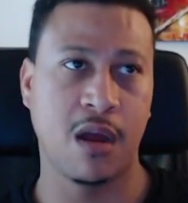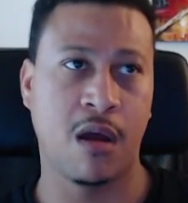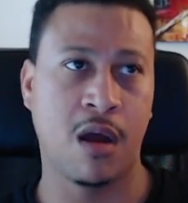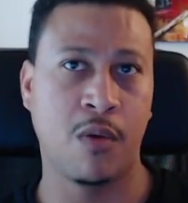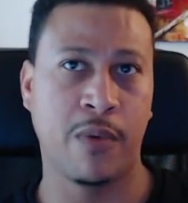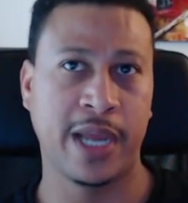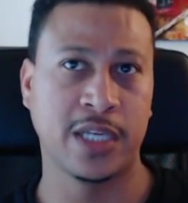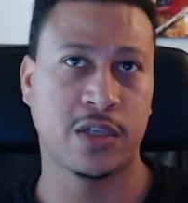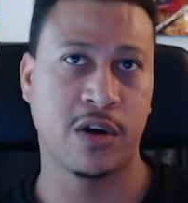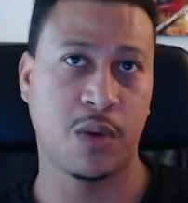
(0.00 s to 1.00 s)

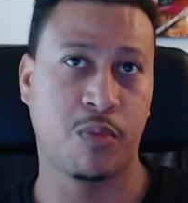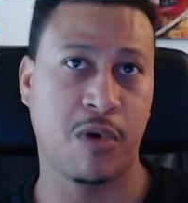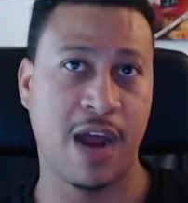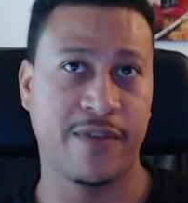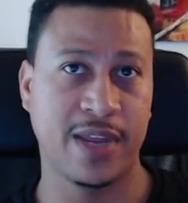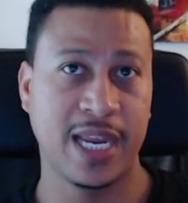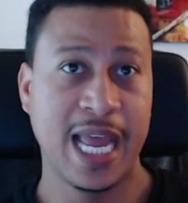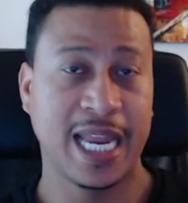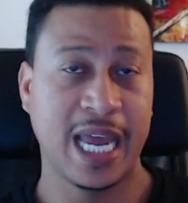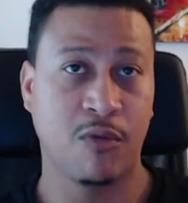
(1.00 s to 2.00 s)
always turn a profit
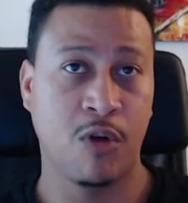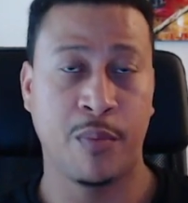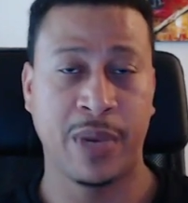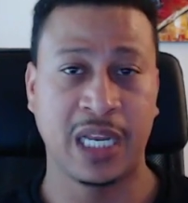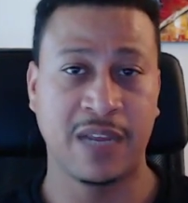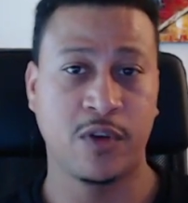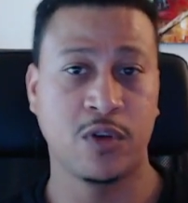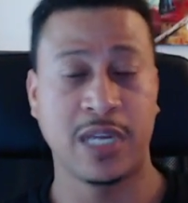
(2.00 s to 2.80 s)
later on, but at least